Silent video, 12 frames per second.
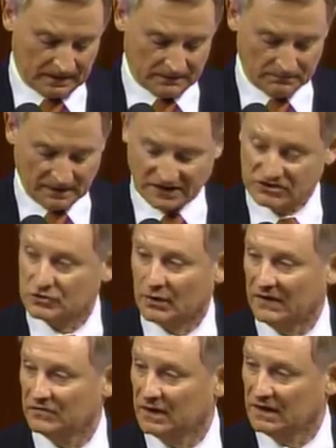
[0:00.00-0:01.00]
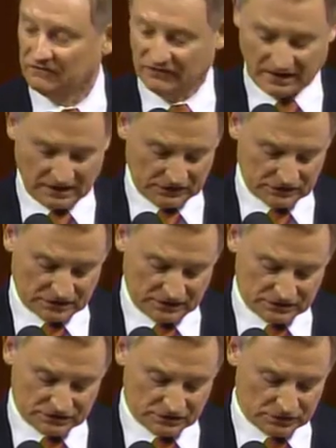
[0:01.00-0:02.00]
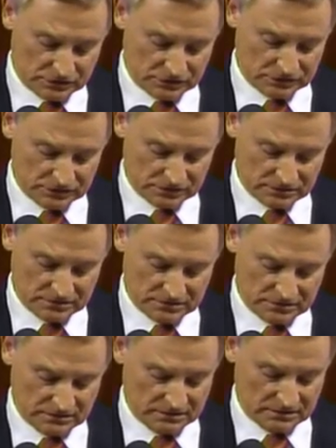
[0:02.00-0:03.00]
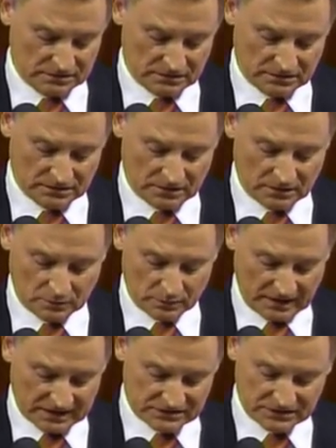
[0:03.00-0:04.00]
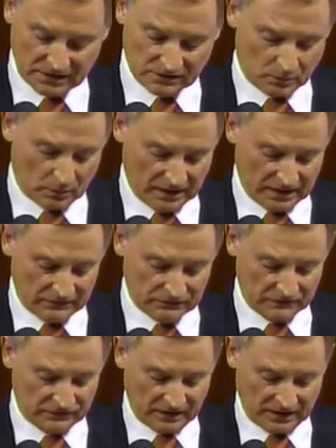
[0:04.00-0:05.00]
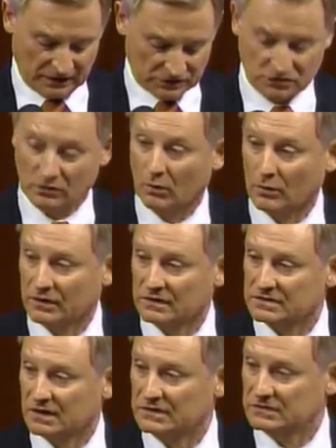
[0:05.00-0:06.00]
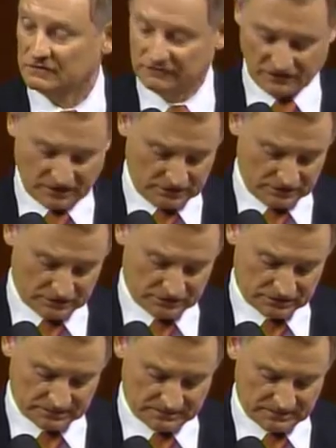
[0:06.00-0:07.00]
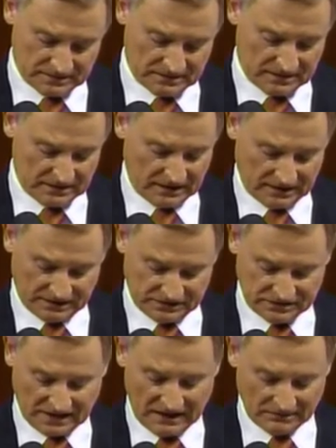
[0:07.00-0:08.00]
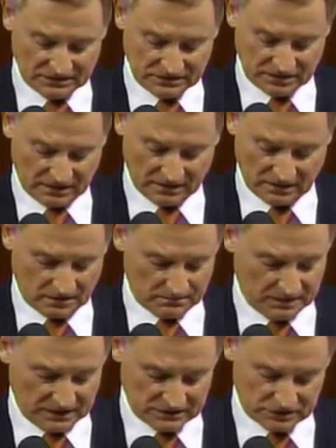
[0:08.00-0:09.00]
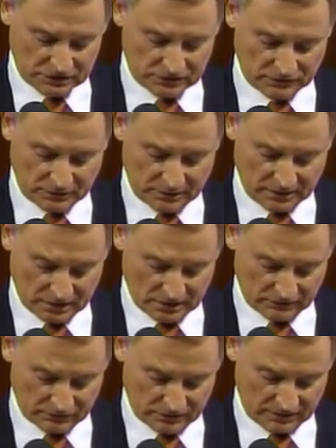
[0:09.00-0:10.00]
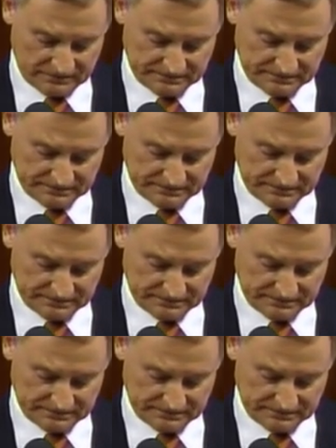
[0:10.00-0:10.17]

by strengthening financial institutions, arresting the wave of financial organization failures, and establishing a basis for recovery.